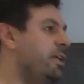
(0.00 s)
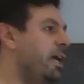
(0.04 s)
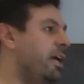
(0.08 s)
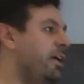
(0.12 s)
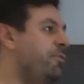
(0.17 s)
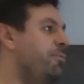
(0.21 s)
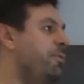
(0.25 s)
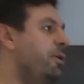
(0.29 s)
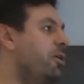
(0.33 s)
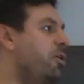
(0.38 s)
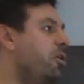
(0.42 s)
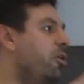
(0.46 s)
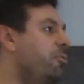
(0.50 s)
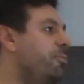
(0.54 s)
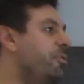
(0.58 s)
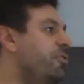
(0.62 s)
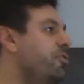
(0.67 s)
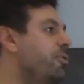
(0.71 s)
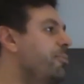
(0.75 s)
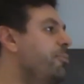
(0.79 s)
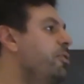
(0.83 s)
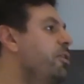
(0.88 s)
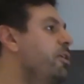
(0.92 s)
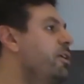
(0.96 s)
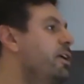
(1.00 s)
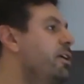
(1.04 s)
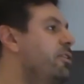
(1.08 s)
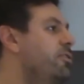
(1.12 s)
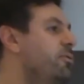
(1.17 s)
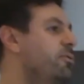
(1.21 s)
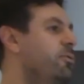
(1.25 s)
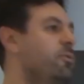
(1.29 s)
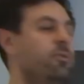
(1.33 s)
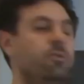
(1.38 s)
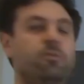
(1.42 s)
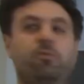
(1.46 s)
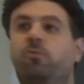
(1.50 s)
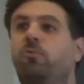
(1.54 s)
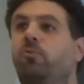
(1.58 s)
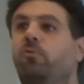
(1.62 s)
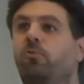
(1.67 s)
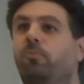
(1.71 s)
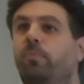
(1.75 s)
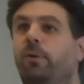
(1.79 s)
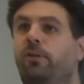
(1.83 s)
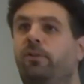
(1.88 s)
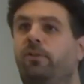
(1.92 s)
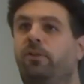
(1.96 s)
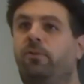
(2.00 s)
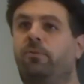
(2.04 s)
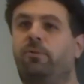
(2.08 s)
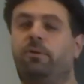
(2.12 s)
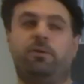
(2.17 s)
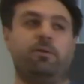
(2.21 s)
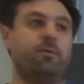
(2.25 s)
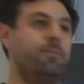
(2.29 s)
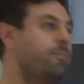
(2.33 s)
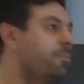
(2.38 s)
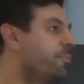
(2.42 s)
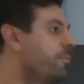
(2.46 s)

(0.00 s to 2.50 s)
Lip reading: will always communicate to new bacteria. Yeah?